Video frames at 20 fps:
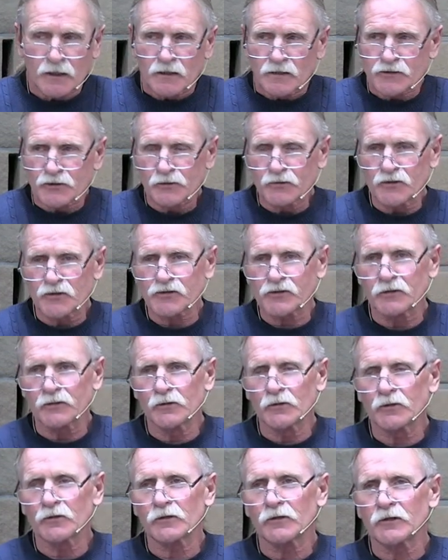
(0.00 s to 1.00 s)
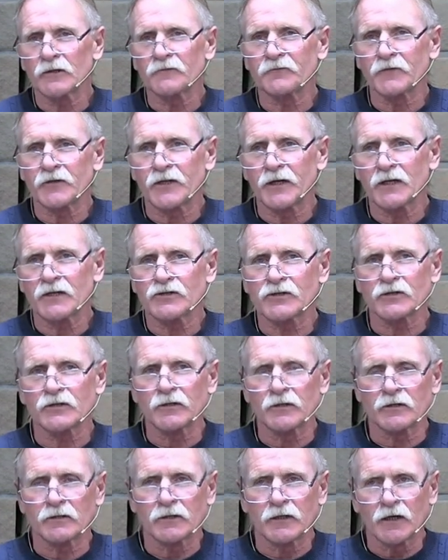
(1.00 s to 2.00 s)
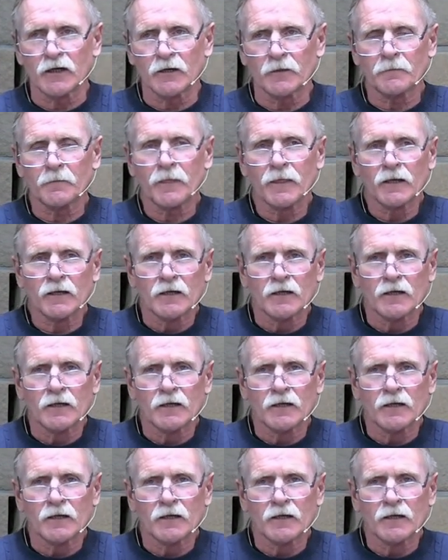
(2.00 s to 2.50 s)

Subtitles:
So just a little clarification here now.